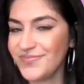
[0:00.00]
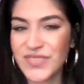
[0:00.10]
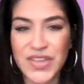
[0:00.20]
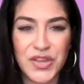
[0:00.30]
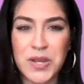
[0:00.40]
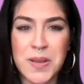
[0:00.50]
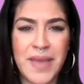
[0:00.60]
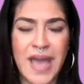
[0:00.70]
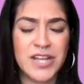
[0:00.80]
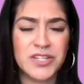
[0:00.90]
Their
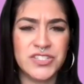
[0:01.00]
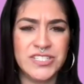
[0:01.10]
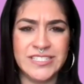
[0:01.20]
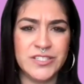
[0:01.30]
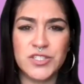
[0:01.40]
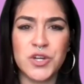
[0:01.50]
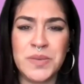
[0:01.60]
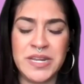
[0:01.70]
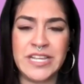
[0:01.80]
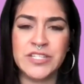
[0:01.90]
compassion and
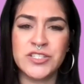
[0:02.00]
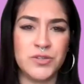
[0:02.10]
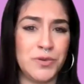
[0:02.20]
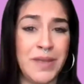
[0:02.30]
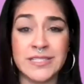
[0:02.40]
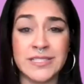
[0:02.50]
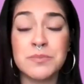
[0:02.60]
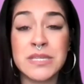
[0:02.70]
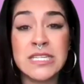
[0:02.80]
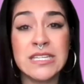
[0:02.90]
determination reminds
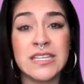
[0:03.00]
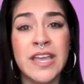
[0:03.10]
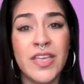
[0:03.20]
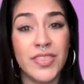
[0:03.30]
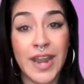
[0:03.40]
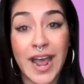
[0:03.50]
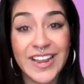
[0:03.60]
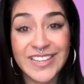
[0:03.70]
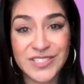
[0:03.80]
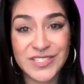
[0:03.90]
me that I
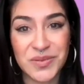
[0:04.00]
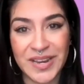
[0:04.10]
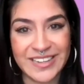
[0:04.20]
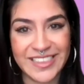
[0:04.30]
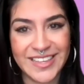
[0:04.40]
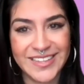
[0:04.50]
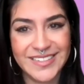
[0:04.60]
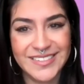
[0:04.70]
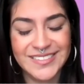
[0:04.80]
can do anything.